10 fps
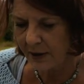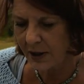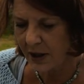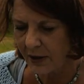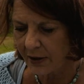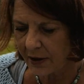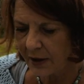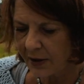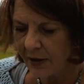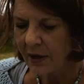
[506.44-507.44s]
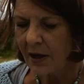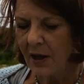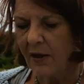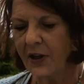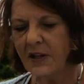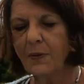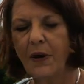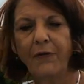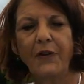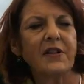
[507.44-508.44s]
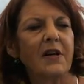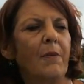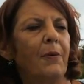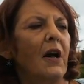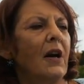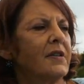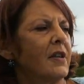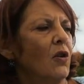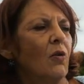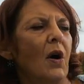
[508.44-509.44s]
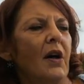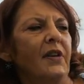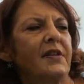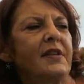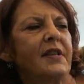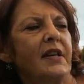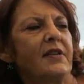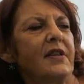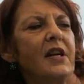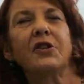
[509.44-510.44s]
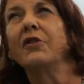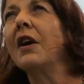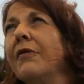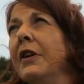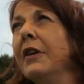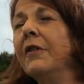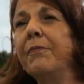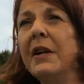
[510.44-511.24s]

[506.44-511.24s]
you know, this one, for example, Article 1, this is the International Covenant of